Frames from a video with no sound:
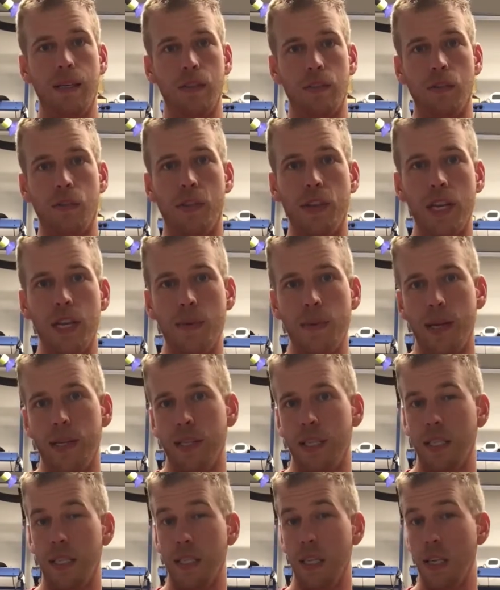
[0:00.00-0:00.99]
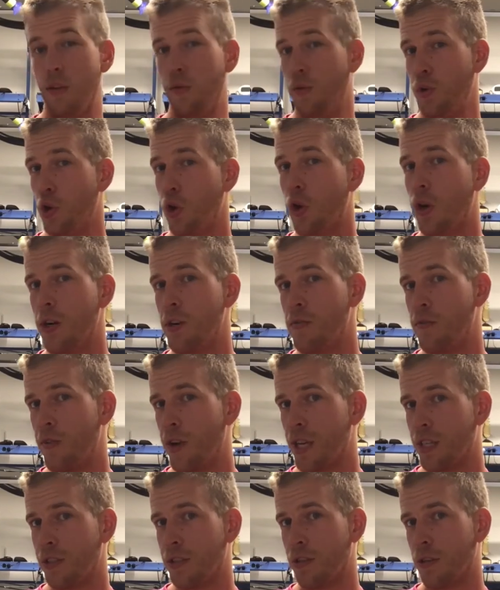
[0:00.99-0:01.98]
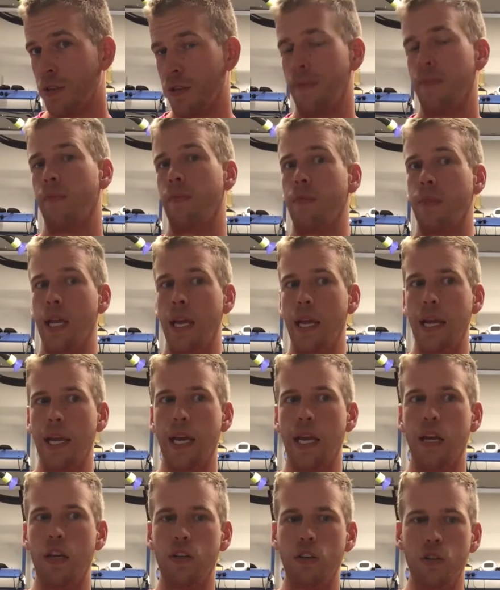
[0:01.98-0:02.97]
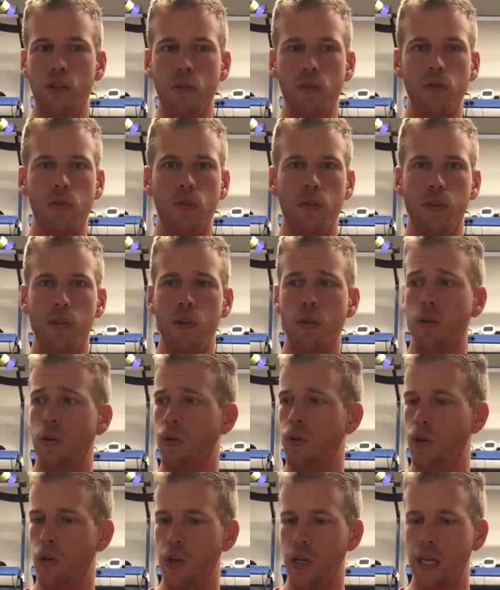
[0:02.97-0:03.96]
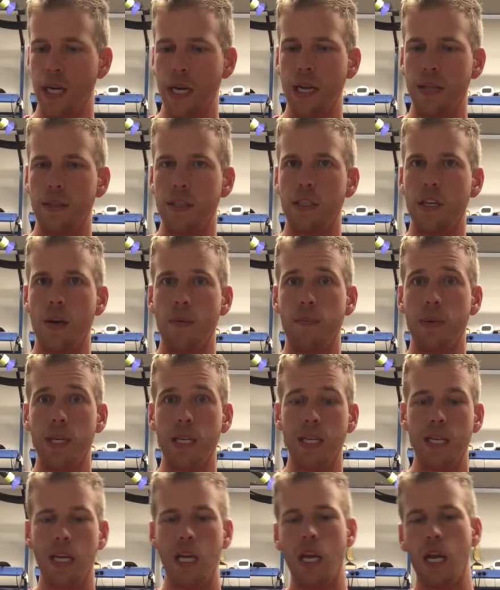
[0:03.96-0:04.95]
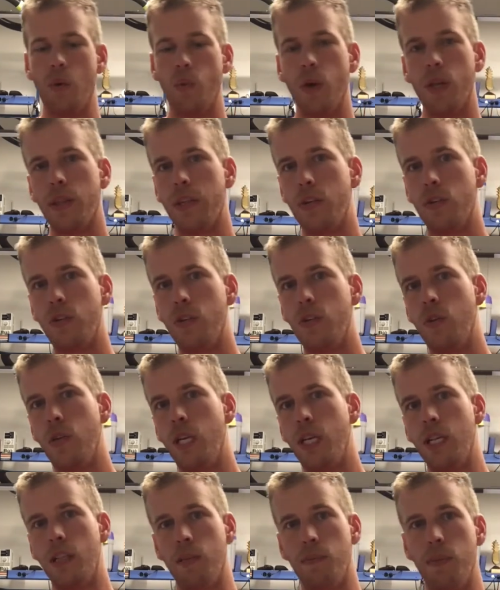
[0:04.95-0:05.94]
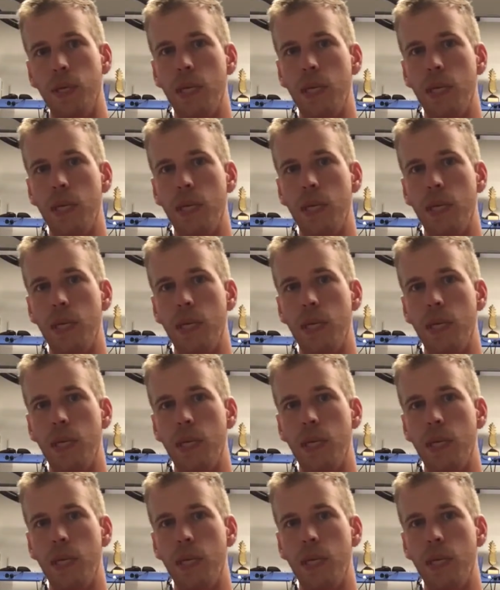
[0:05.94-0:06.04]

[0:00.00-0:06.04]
So think about this. If you're an investor and you're looking at this company and what they're doing and the